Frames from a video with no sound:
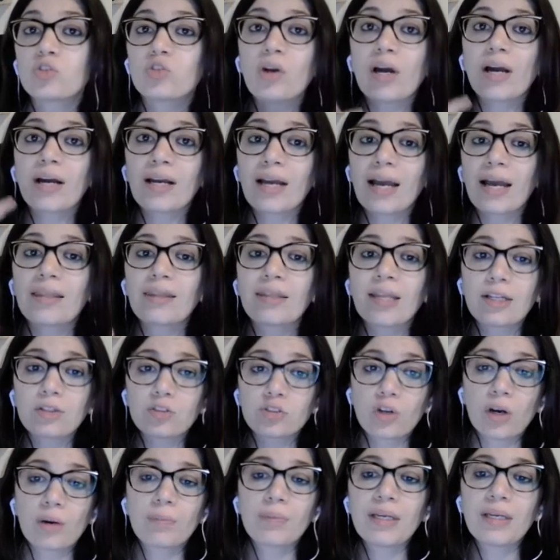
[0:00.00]
track and that
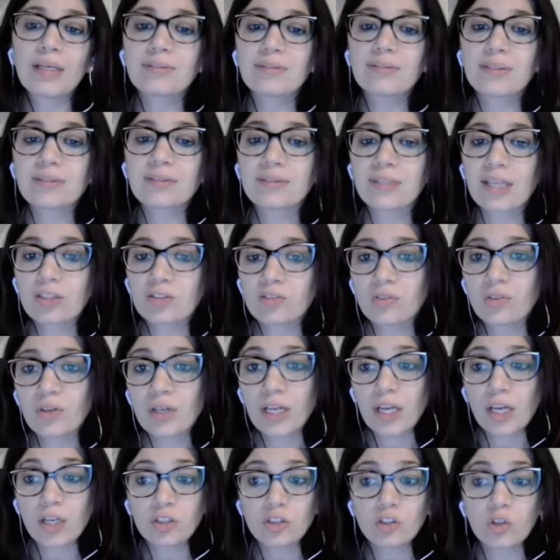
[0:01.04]
you are being successful
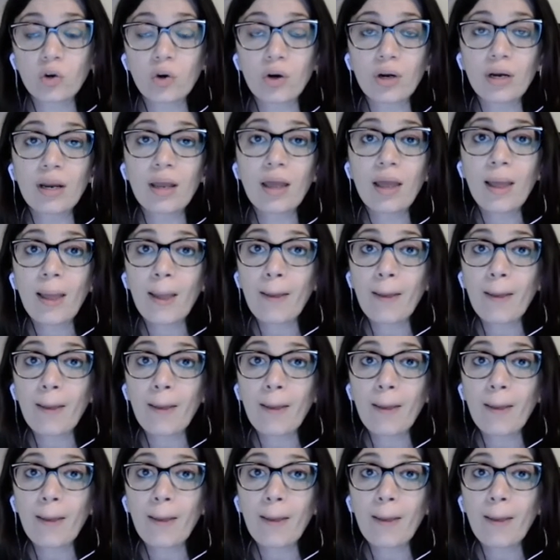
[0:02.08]
in your